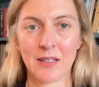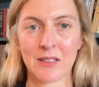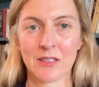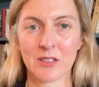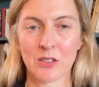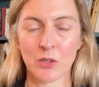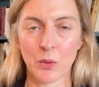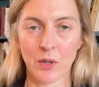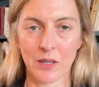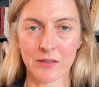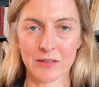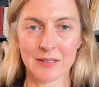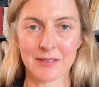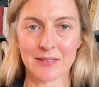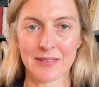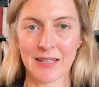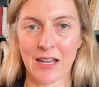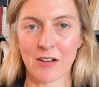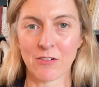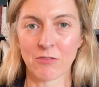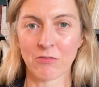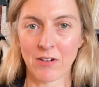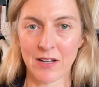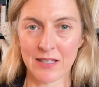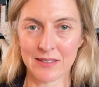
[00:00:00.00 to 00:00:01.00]
to
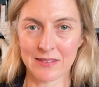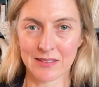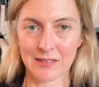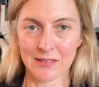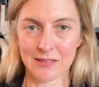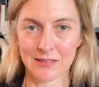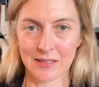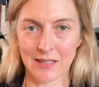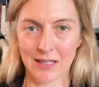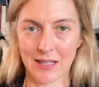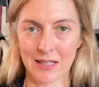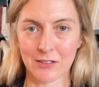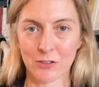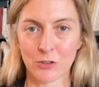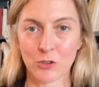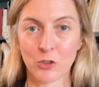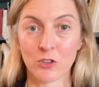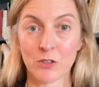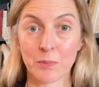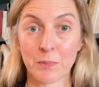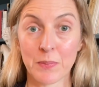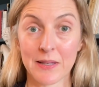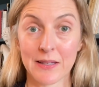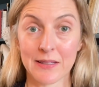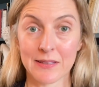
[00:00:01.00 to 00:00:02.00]
understand risks and
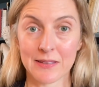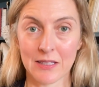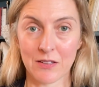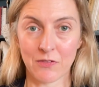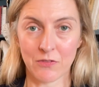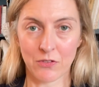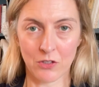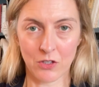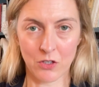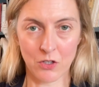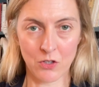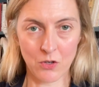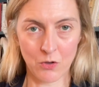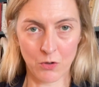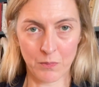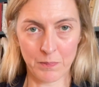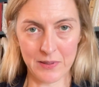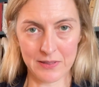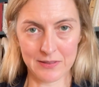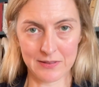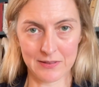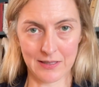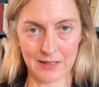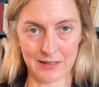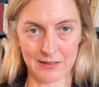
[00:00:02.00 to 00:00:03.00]
suitability for your
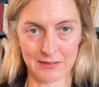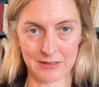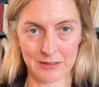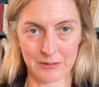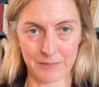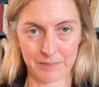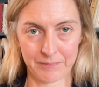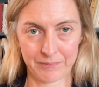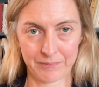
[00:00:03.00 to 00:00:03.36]
business.